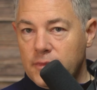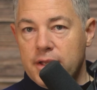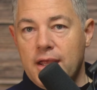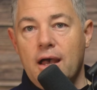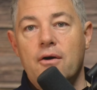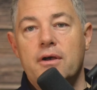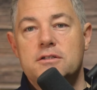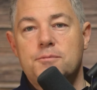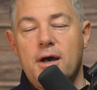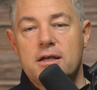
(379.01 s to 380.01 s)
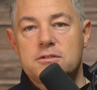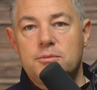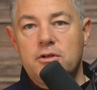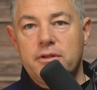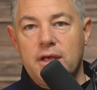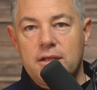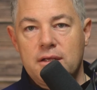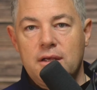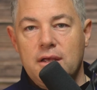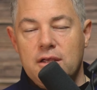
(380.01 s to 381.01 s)
now it's possible that
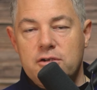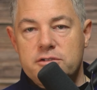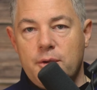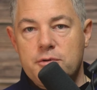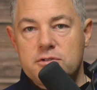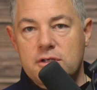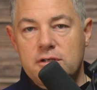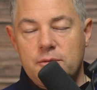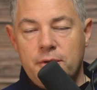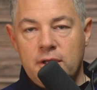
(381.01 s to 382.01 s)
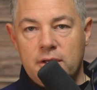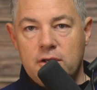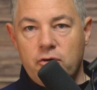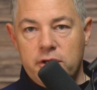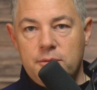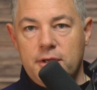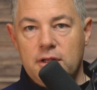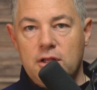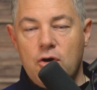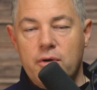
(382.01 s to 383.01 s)
your temperature is going to be
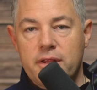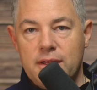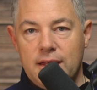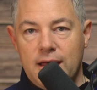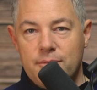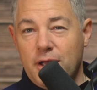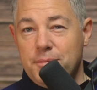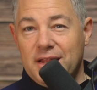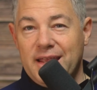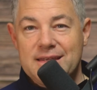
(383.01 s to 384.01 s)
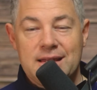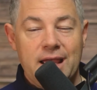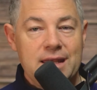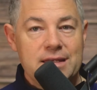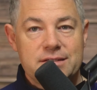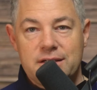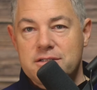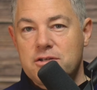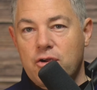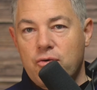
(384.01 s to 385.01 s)
lower than that. It might be like
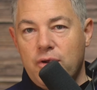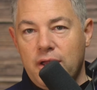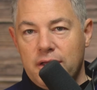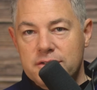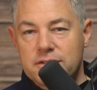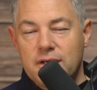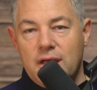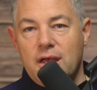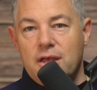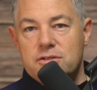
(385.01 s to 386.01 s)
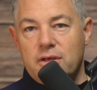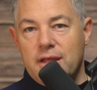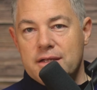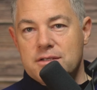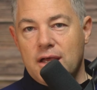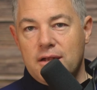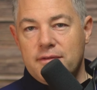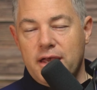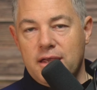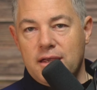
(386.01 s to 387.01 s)
96 degrees. So that's kind of
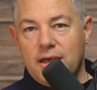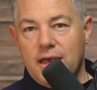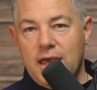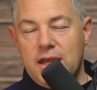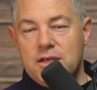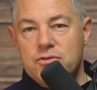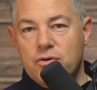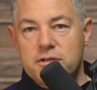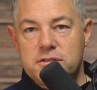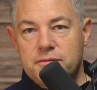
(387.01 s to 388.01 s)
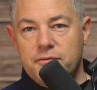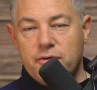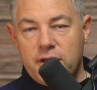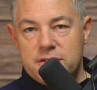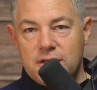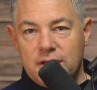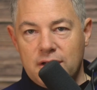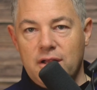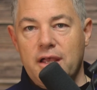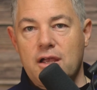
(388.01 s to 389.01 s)
like heading towards freezing,
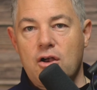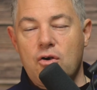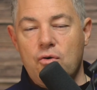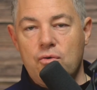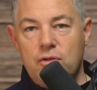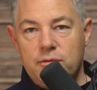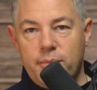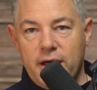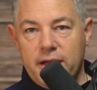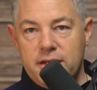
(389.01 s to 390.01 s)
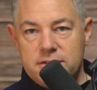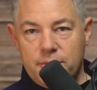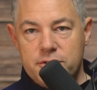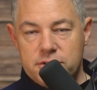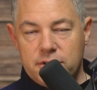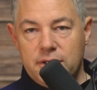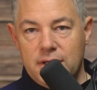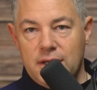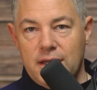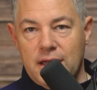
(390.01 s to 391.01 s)
like a cold body temperature
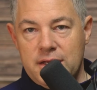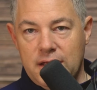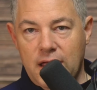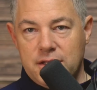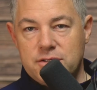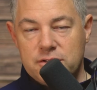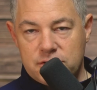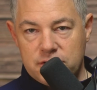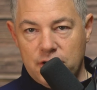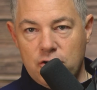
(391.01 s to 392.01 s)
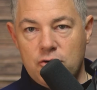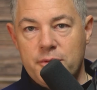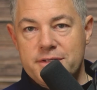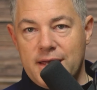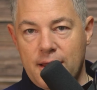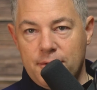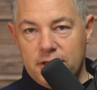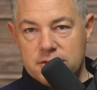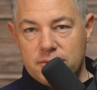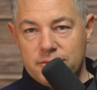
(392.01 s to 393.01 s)
indicates a slow
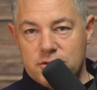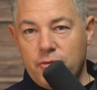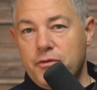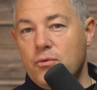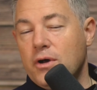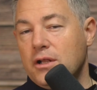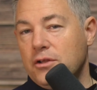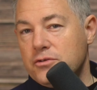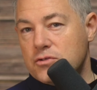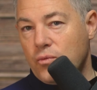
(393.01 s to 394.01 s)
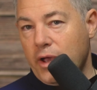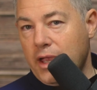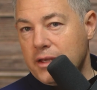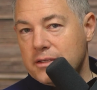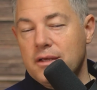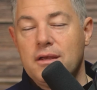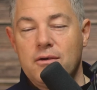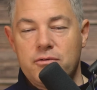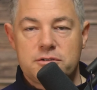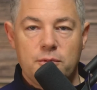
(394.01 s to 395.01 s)
metabolism. So if you want to lose weight,
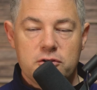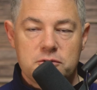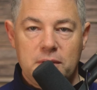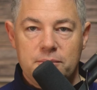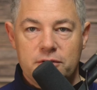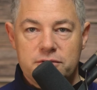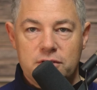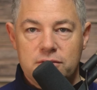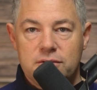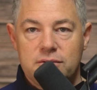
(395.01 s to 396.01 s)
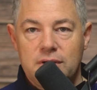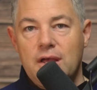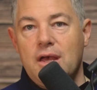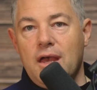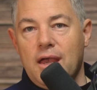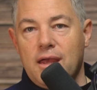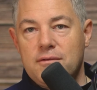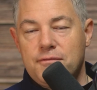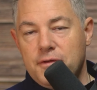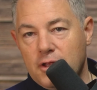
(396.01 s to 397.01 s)
which most people do,
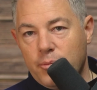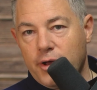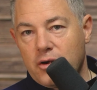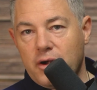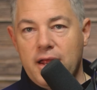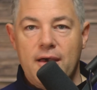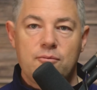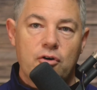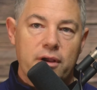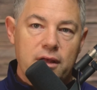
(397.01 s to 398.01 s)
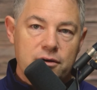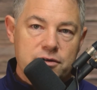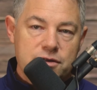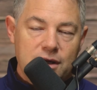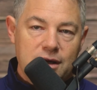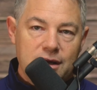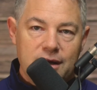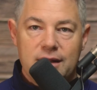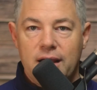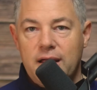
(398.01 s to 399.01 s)
and feel better and have more energy
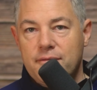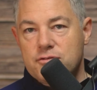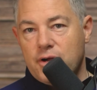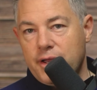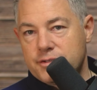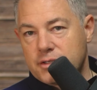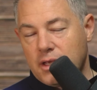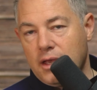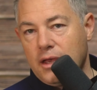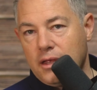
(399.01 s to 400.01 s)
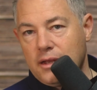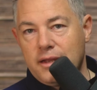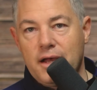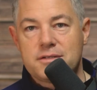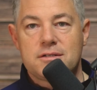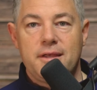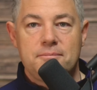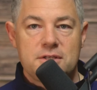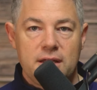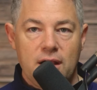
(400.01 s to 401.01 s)
and not have dry skin and not
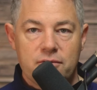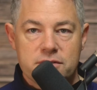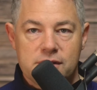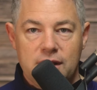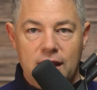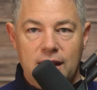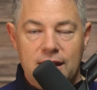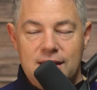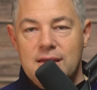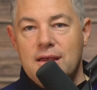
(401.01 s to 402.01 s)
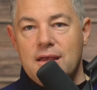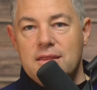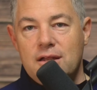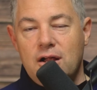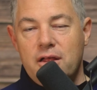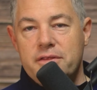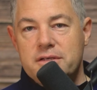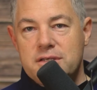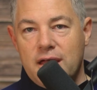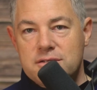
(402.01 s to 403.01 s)
sleep 10 hours a day, then all
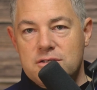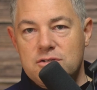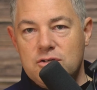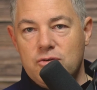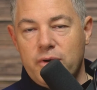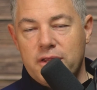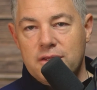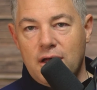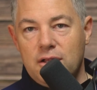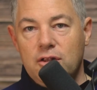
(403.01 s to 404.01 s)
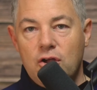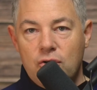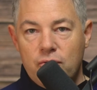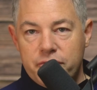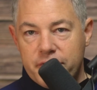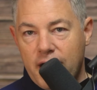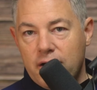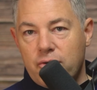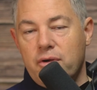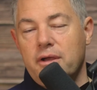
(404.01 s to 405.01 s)
this has to do with a low
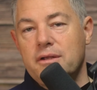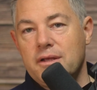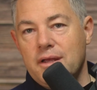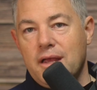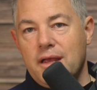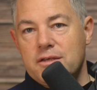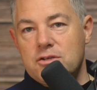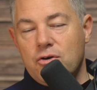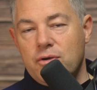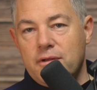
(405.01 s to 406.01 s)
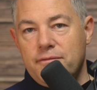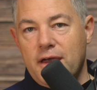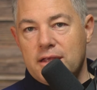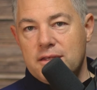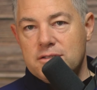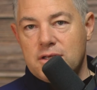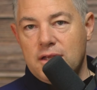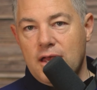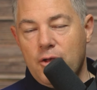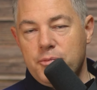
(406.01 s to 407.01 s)
thyroid. So in fact, this
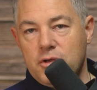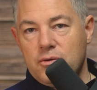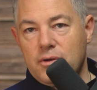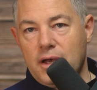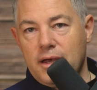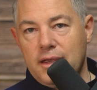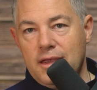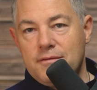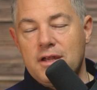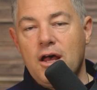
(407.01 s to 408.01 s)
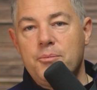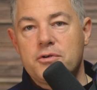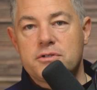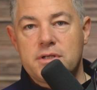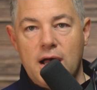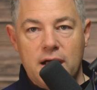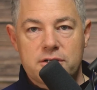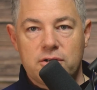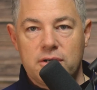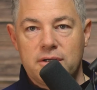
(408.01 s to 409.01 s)
can help you, even help your
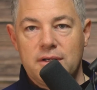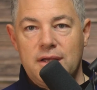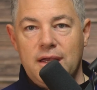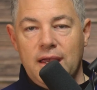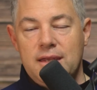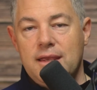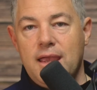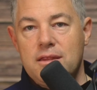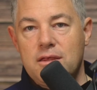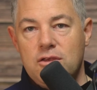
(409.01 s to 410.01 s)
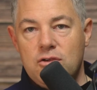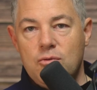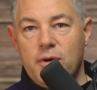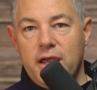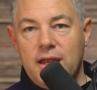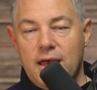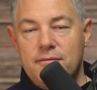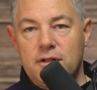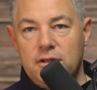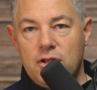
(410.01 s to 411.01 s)
doctor indicate that you might
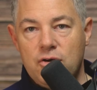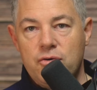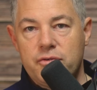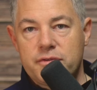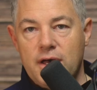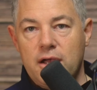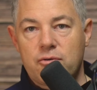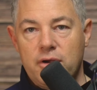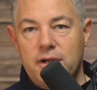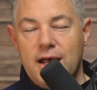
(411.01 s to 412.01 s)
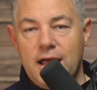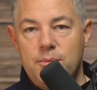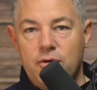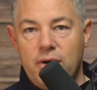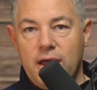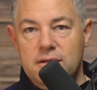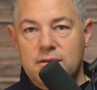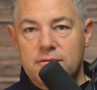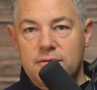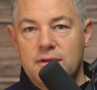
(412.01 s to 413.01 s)
have a low thyroid,
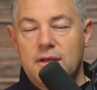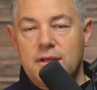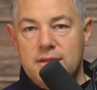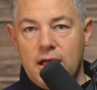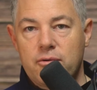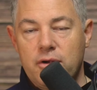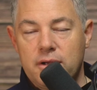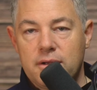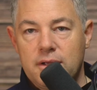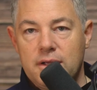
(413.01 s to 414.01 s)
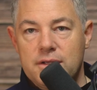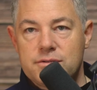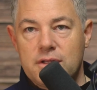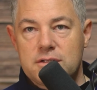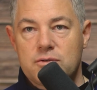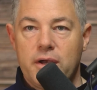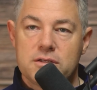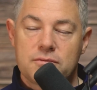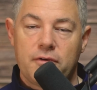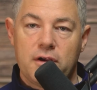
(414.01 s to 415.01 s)
hypoactive thyroid. So this is why
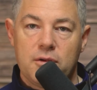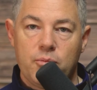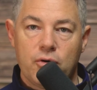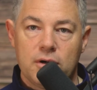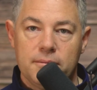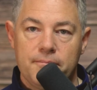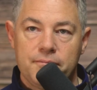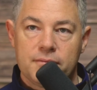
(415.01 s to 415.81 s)
it's very important.